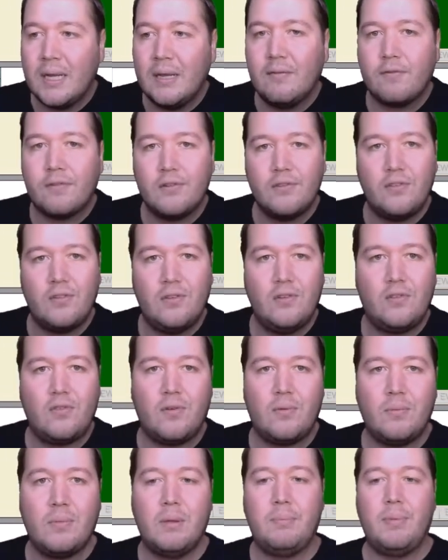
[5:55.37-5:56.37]
inferences
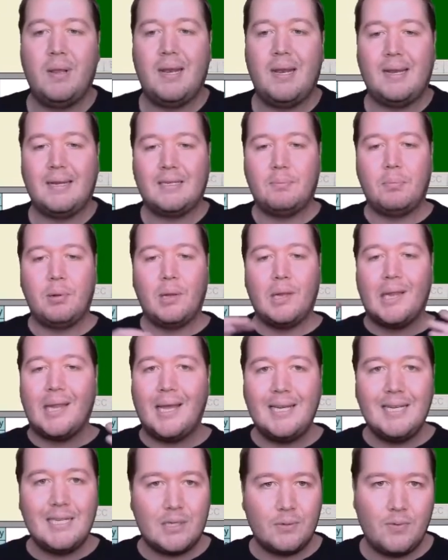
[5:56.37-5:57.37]
from the bidding to
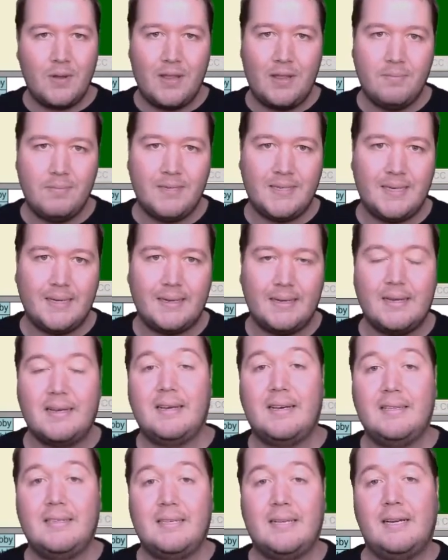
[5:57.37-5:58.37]
place where the missing
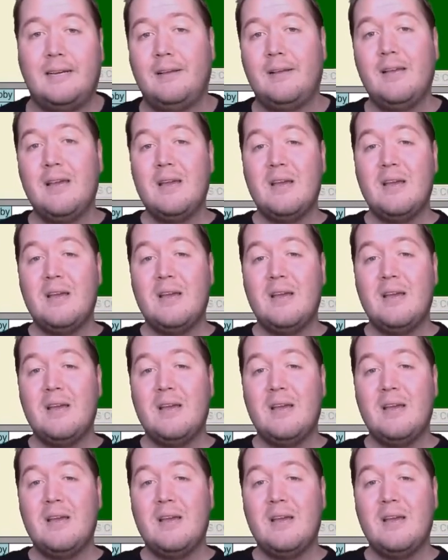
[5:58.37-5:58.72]
cards are,